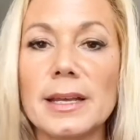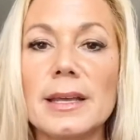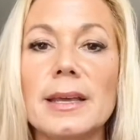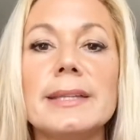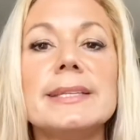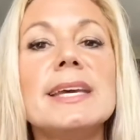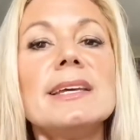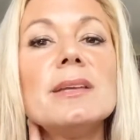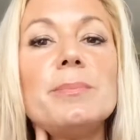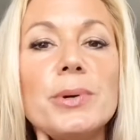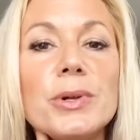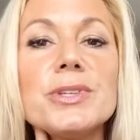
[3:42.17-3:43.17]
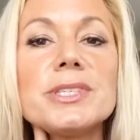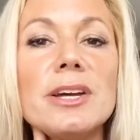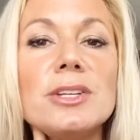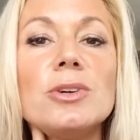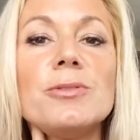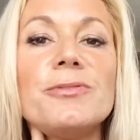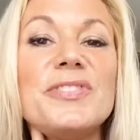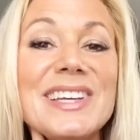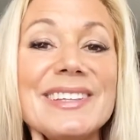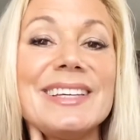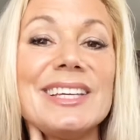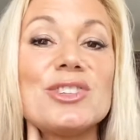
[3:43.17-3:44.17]
Take the pulse on your
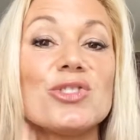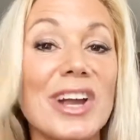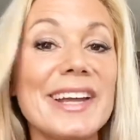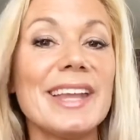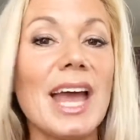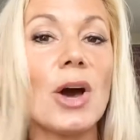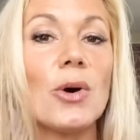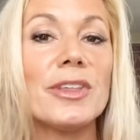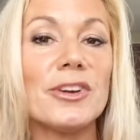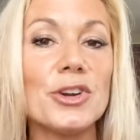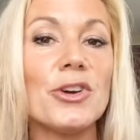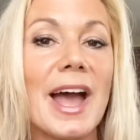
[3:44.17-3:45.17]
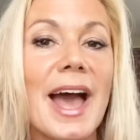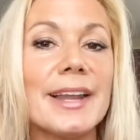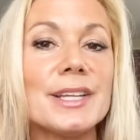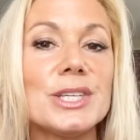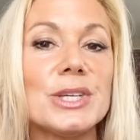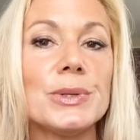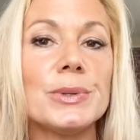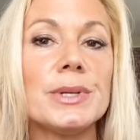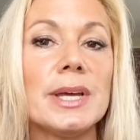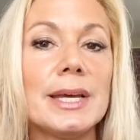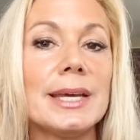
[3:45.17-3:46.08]
feelings right now that your attitude